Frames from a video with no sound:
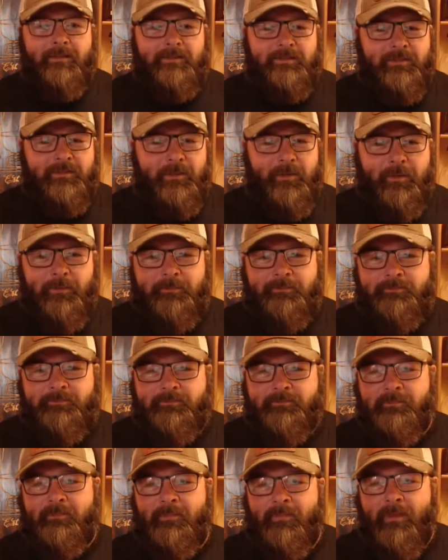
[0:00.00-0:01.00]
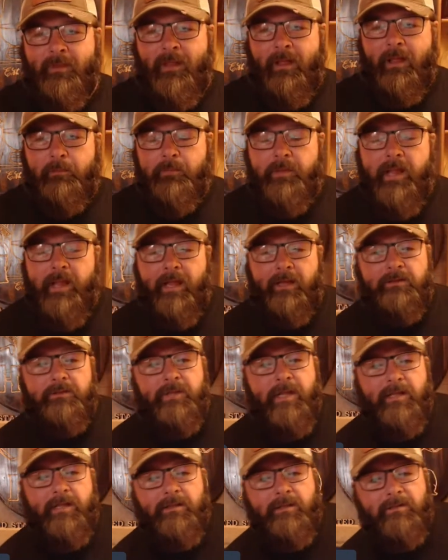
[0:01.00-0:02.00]
So, yeah,
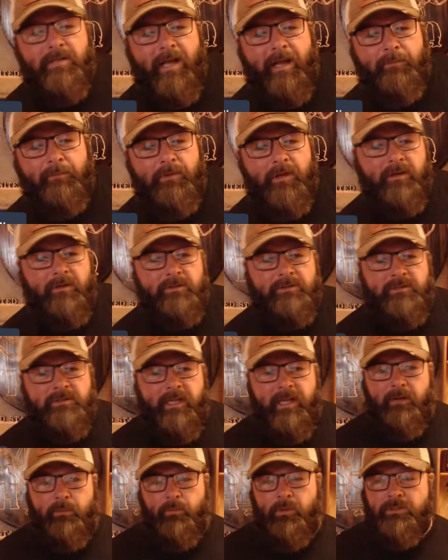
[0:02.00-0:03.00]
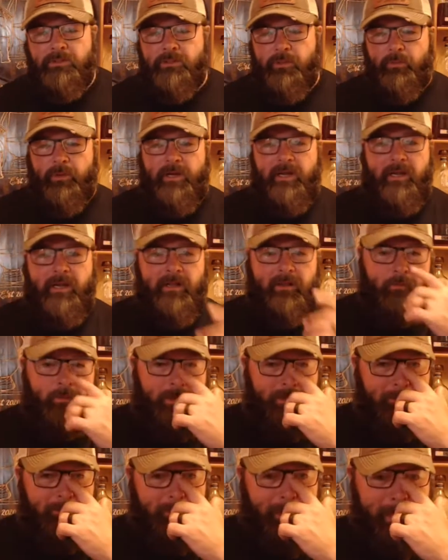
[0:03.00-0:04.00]
take the time to understand what you're reading and
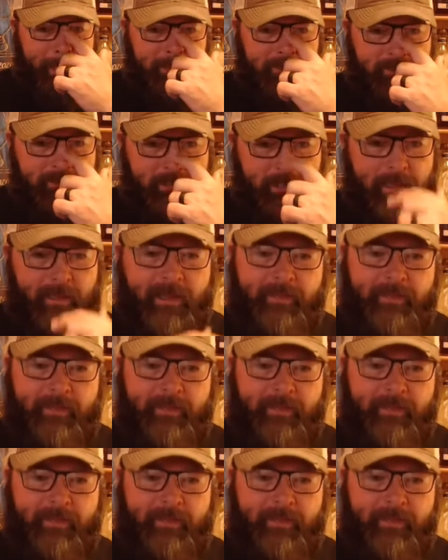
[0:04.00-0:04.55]
what it means.